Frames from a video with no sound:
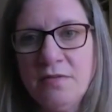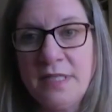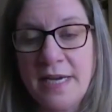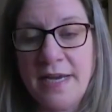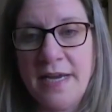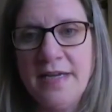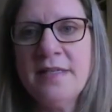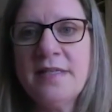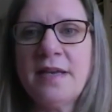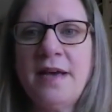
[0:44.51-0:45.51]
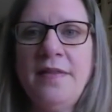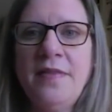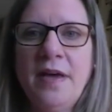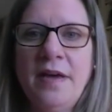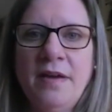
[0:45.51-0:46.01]
decades. And
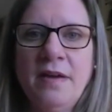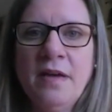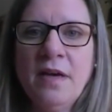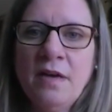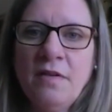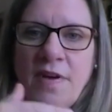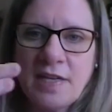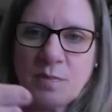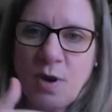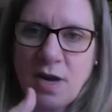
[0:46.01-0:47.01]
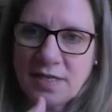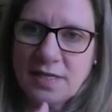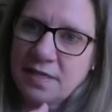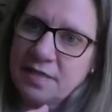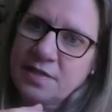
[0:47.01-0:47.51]
then fast
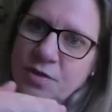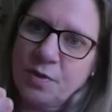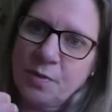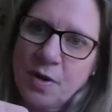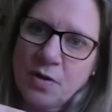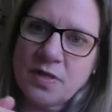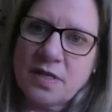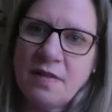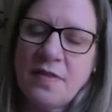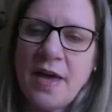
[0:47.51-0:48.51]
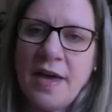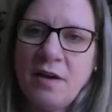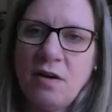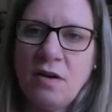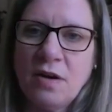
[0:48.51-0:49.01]
processes superimposed on
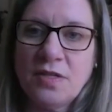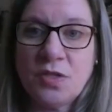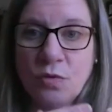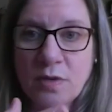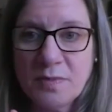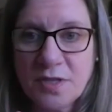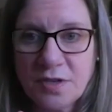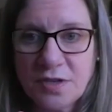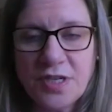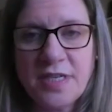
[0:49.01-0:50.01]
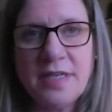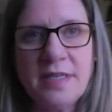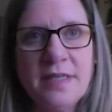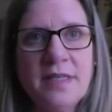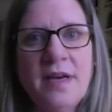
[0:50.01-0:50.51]
that are storm
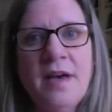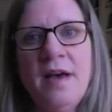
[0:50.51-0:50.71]
surges,